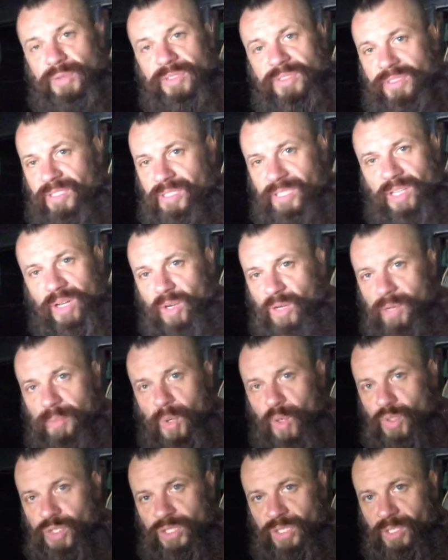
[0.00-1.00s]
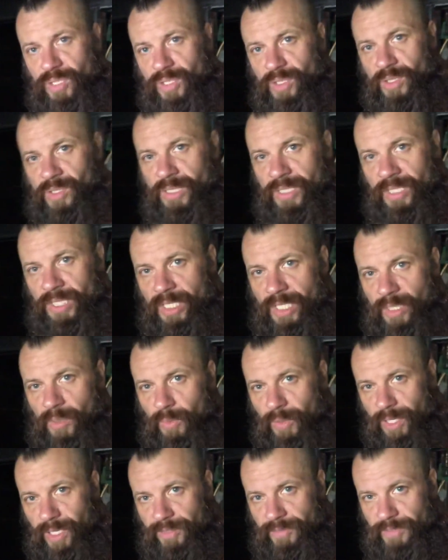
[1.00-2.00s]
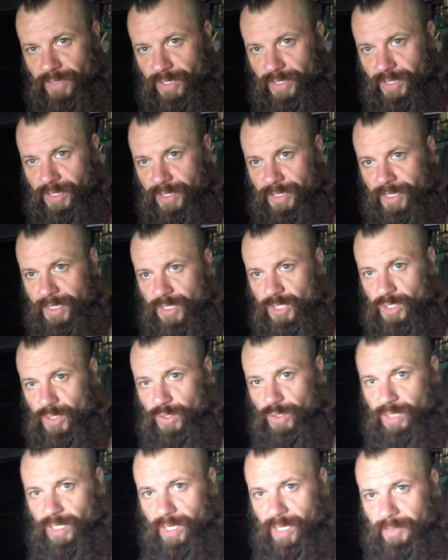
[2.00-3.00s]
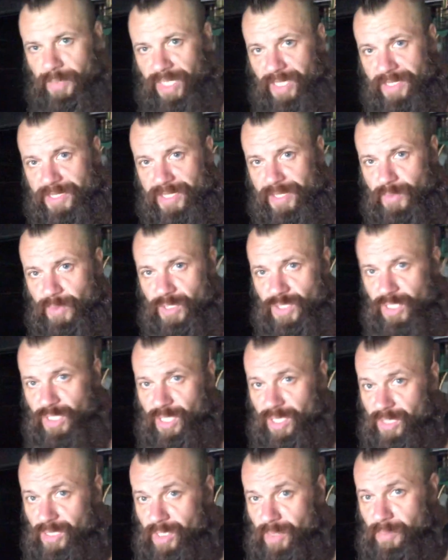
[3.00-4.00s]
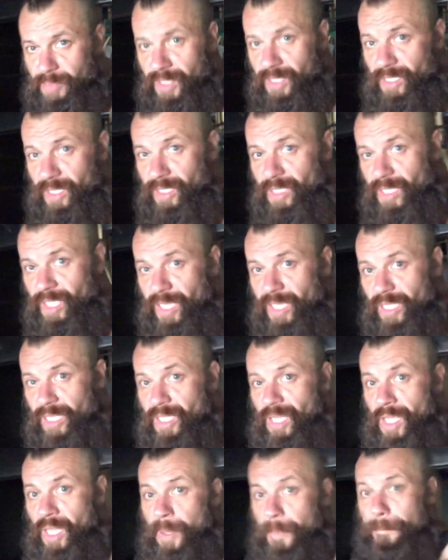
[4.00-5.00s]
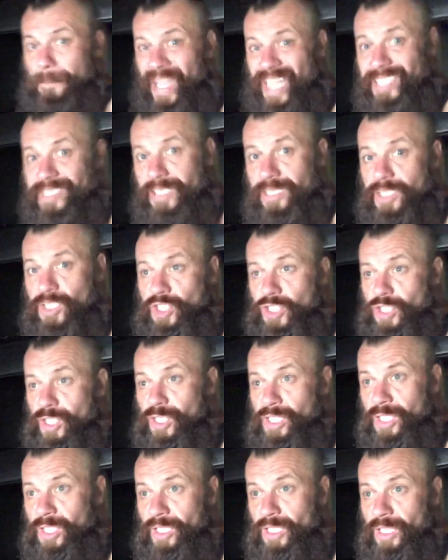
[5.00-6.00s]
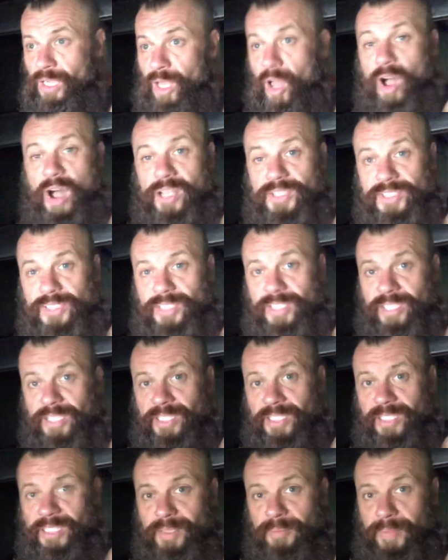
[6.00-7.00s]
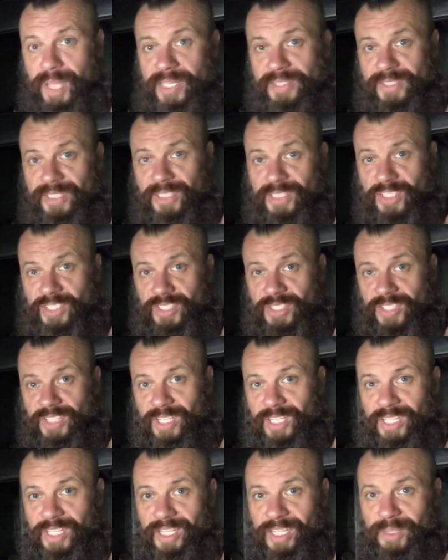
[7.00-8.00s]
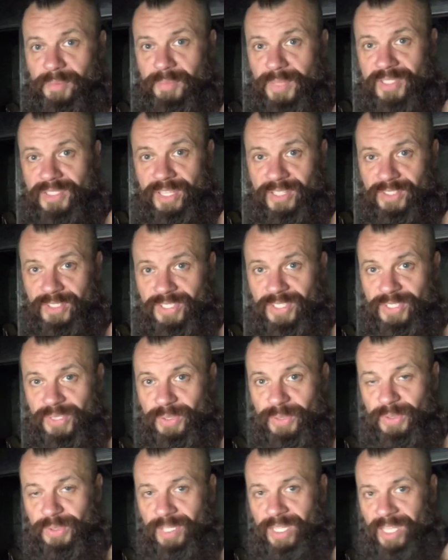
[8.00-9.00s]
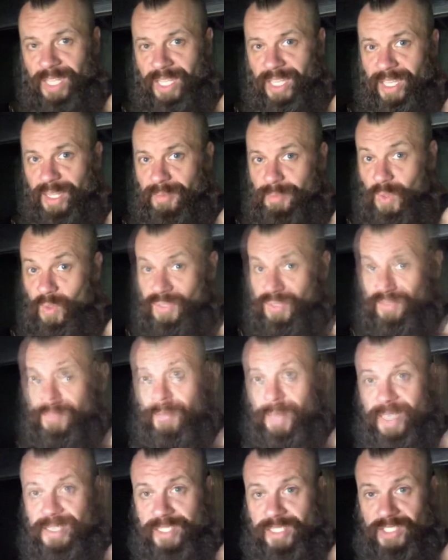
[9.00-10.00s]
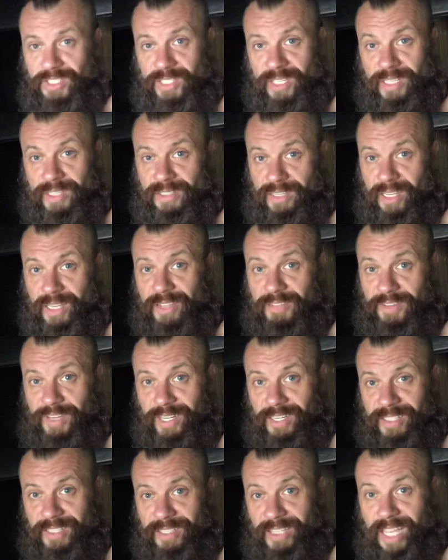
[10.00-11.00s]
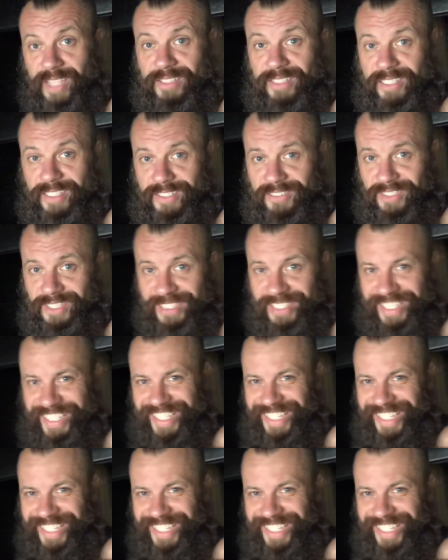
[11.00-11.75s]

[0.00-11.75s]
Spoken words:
with, emotional whatever shortcomings, which end up being a message lost, message misunderstood, and most of the message didn't deliver, not delivered.